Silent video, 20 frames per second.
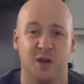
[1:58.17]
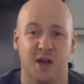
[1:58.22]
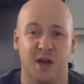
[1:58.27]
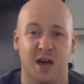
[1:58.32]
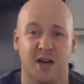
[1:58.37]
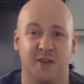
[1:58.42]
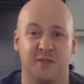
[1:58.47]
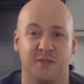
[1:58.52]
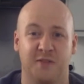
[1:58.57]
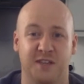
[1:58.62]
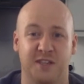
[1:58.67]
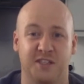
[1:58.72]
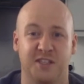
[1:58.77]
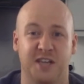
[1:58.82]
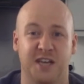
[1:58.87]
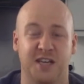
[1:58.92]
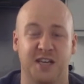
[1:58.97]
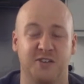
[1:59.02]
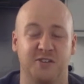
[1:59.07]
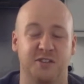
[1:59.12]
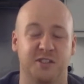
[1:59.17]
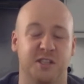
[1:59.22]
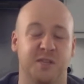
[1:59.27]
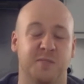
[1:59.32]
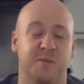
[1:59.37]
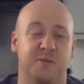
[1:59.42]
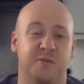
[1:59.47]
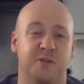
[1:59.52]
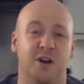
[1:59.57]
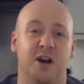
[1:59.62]
and I think Xhaka is going
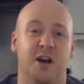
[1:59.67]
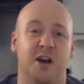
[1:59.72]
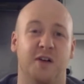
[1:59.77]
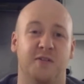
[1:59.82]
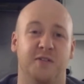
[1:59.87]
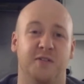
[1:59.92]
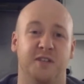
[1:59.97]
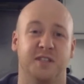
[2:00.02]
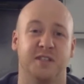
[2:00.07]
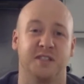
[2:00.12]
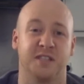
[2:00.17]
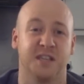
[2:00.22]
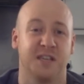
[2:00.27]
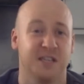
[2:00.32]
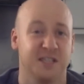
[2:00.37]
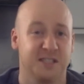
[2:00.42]
to be right up for this.